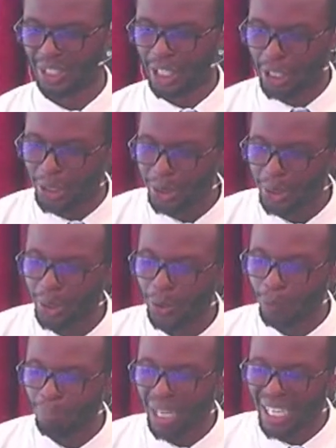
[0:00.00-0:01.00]

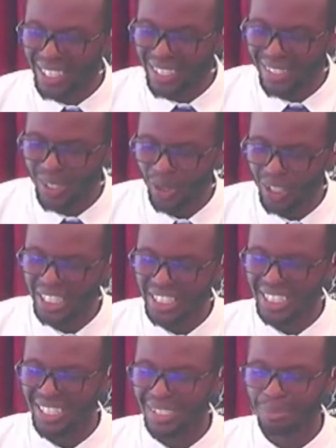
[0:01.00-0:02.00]
whom by his knowledge
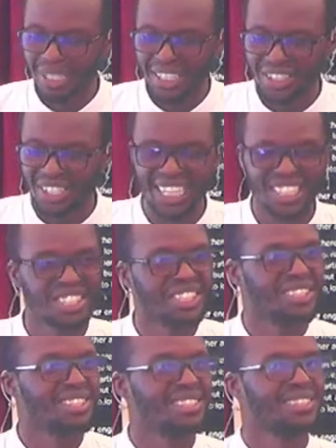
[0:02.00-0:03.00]
he has made
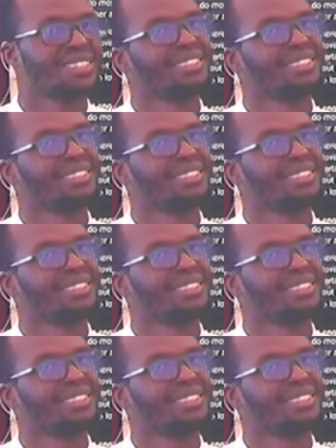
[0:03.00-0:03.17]
righteous.